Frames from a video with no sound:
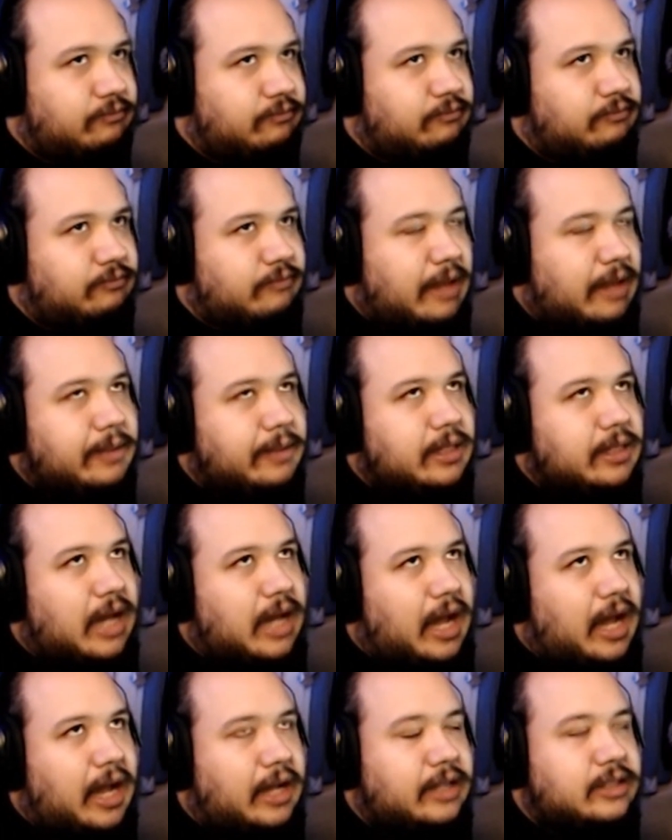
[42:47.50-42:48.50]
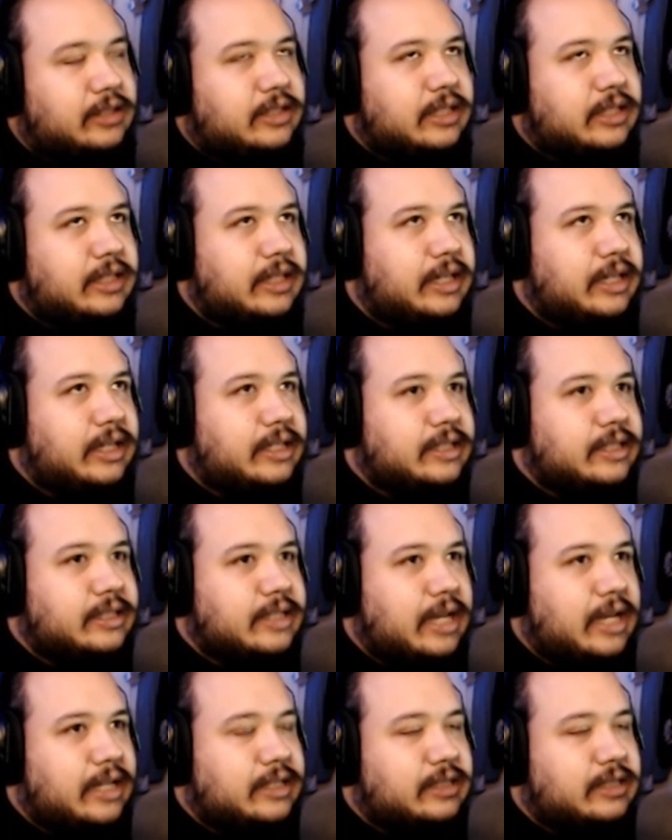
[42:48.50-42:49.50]
maybe not to the
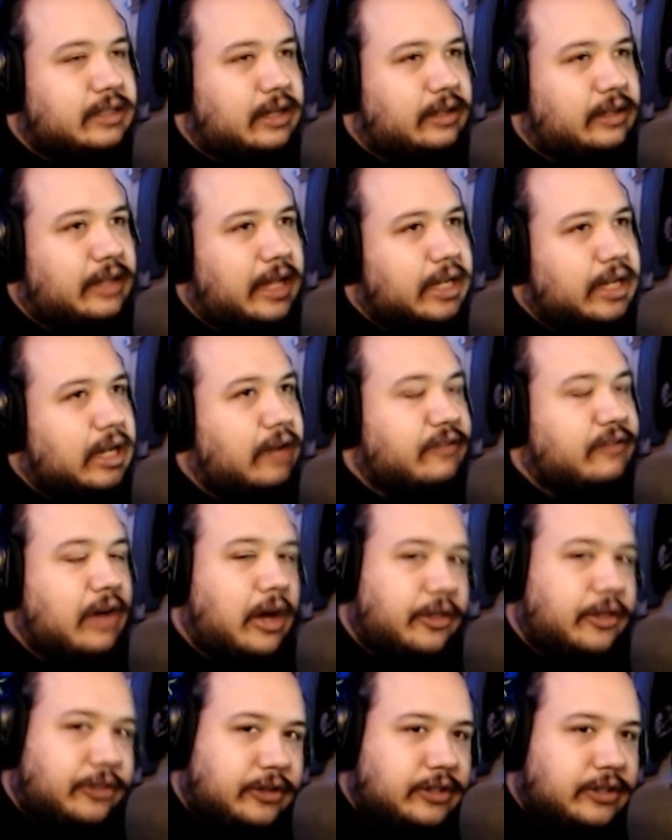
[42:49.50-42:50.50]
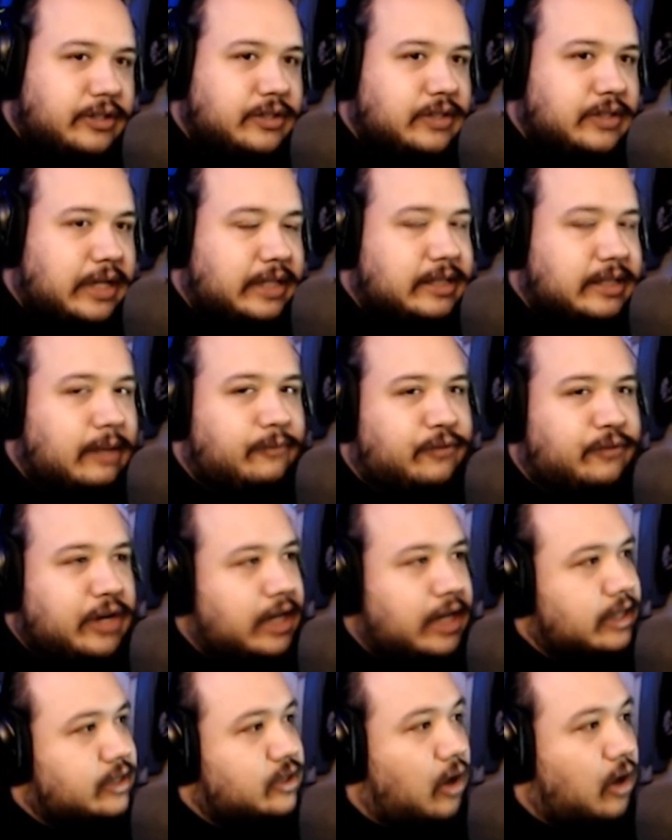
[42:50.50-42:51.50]
extent like of others. Like some
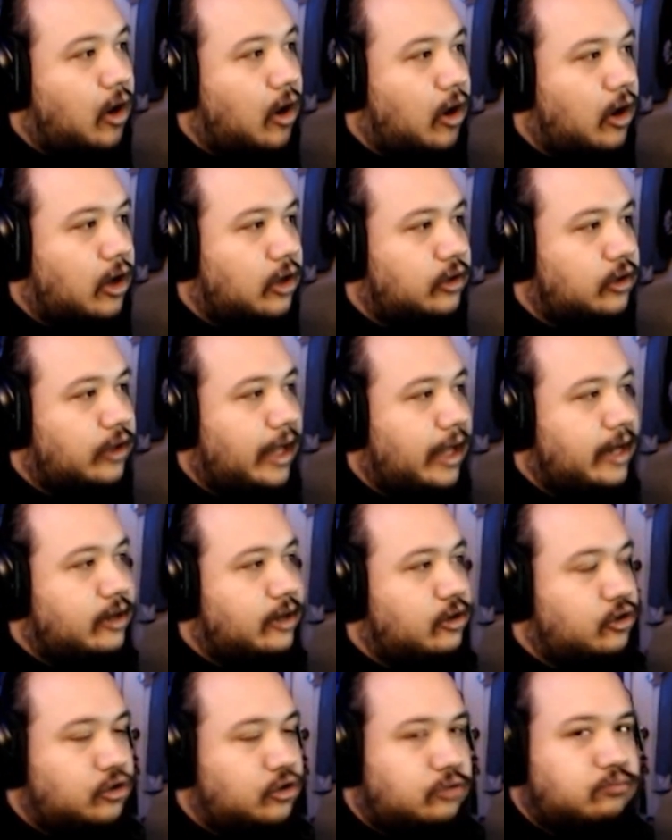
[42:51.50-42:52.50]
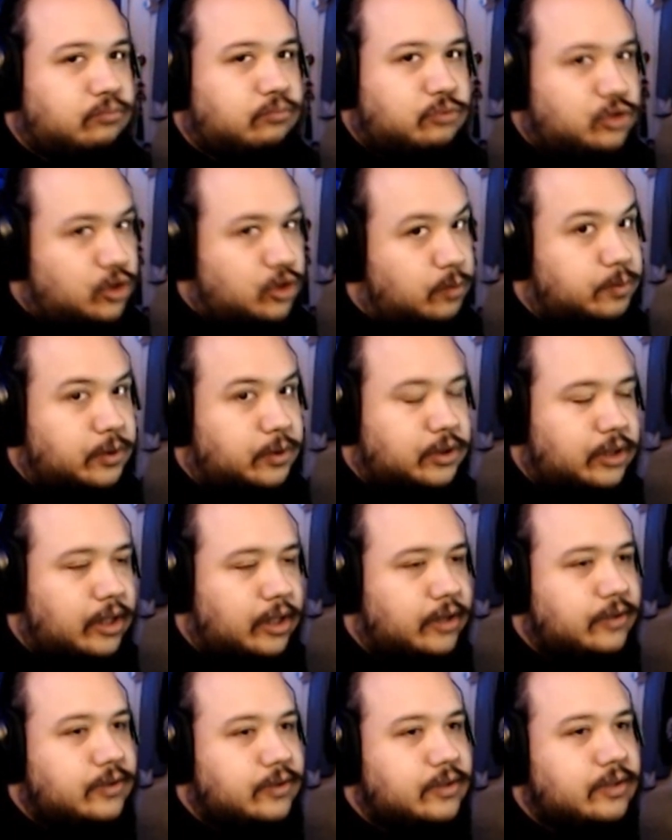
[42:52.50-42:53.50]
friends are like super
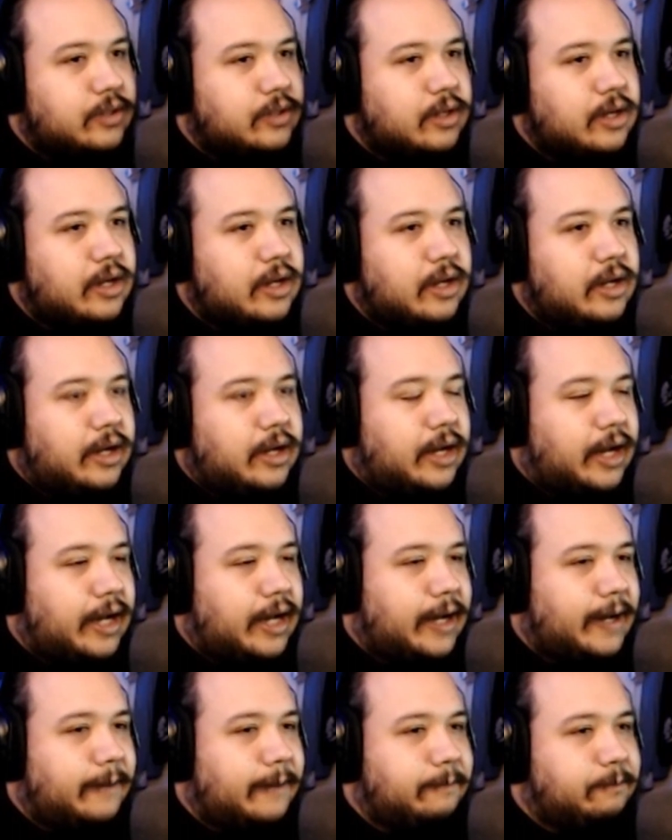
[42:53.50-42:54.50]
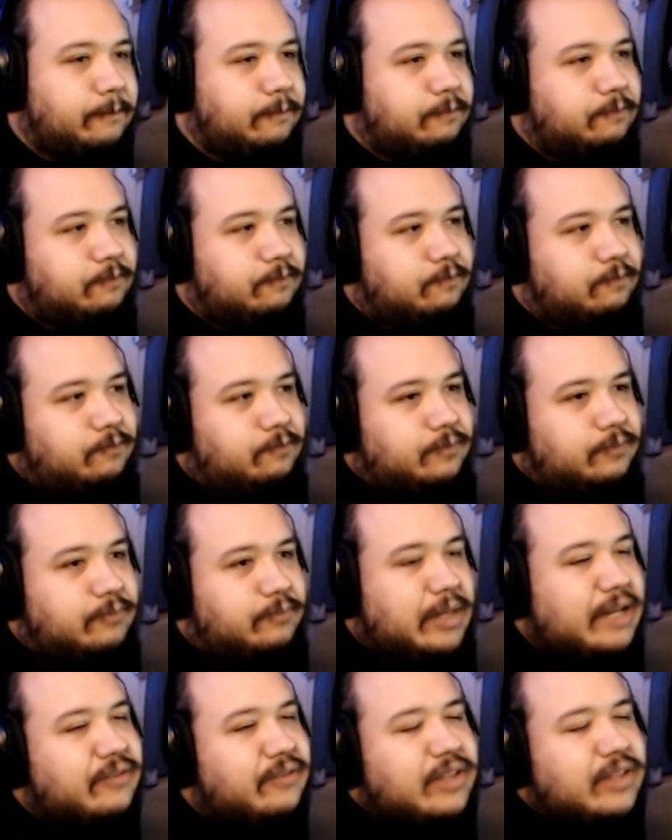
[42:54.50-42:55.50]
close. Um
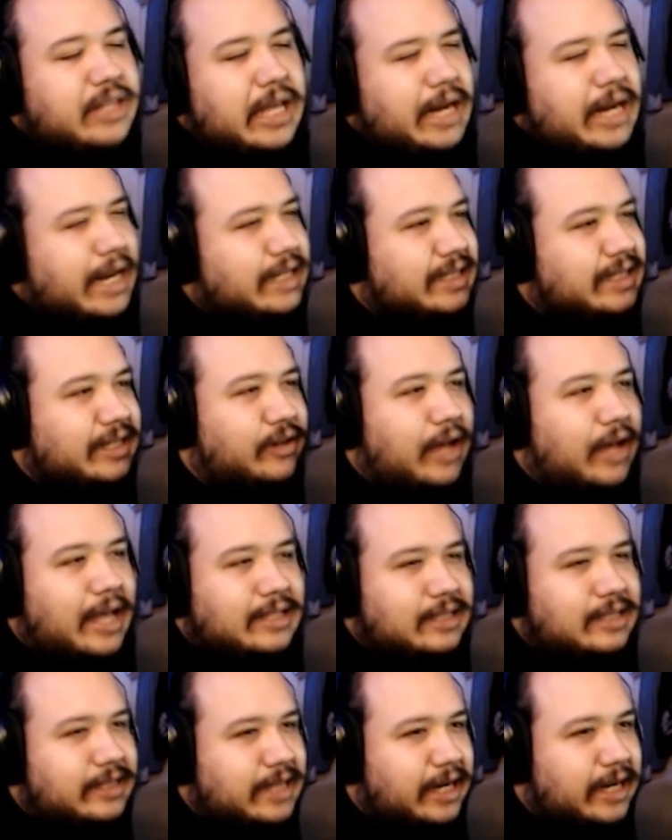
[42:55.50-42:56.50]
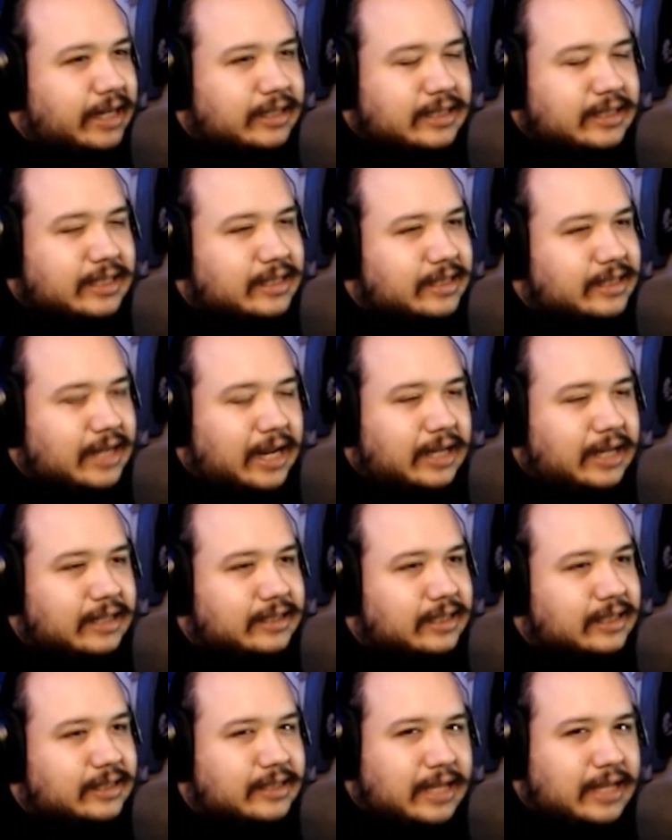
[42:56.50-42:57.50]
but even then I still hesitate to say
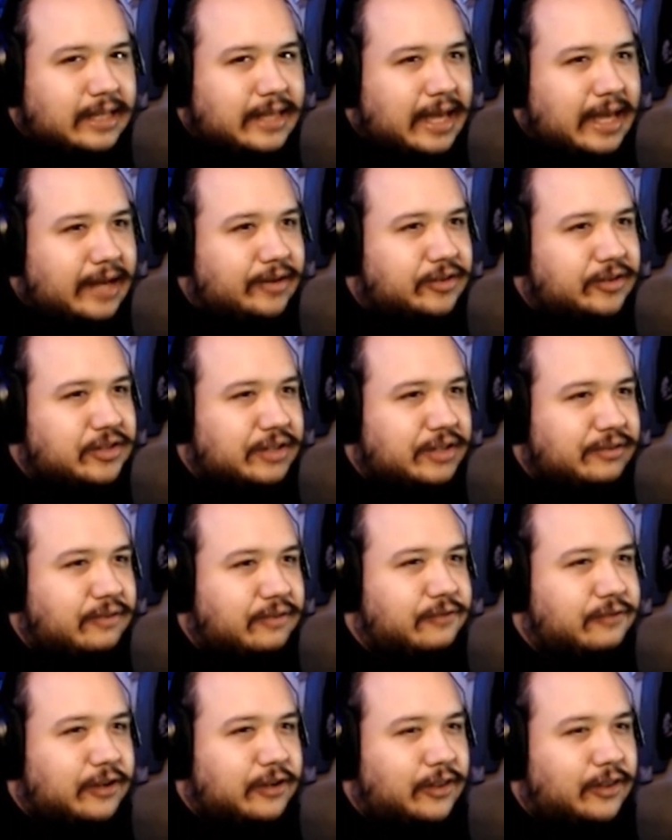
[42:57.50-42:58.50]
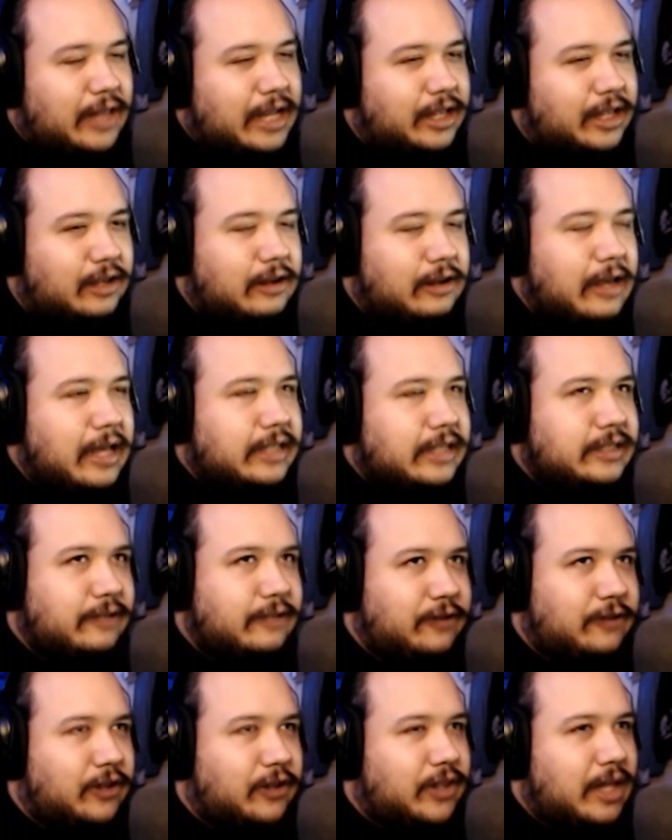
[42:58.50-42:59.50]
to say that or to even feel like to
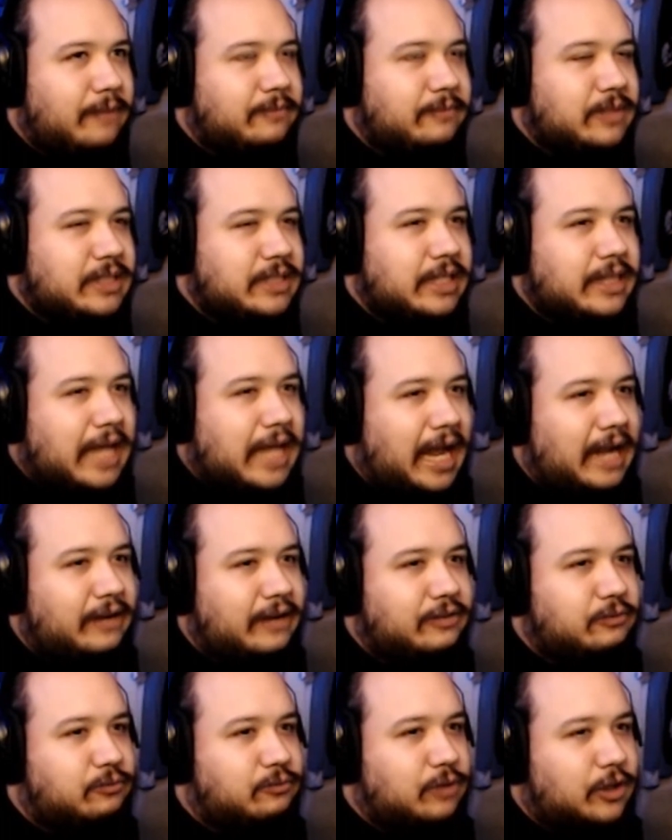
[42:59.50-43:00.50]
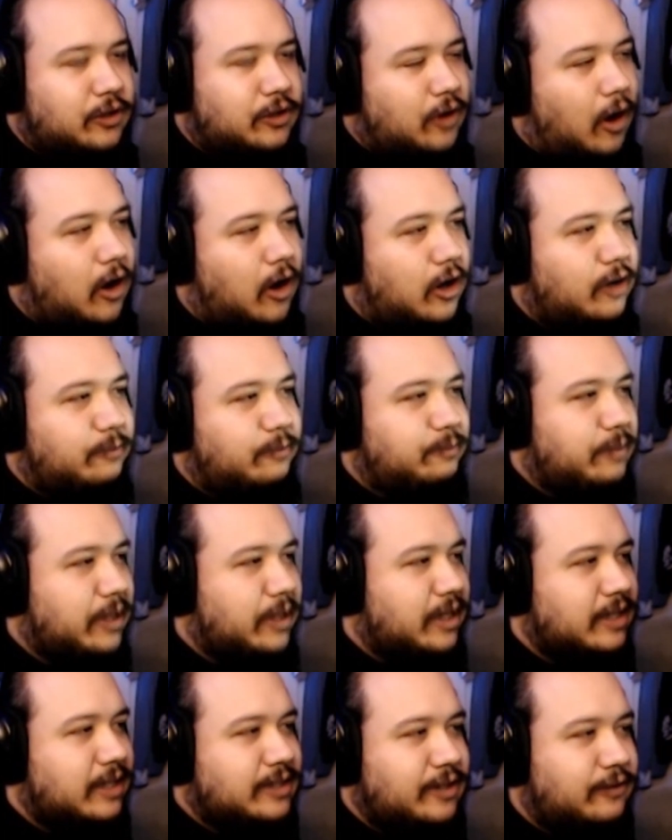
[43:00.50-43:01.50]
feel them to that regard
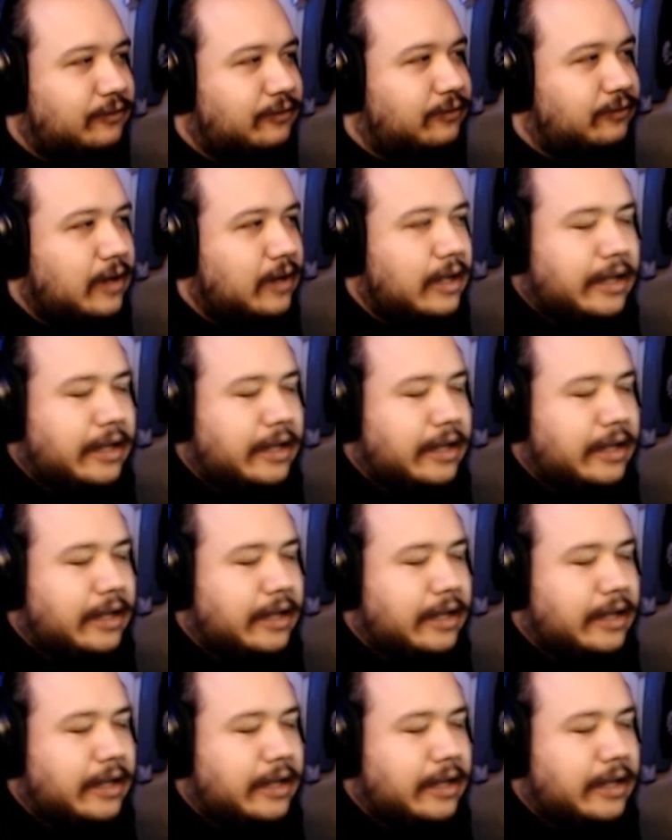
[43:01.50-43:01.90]
because of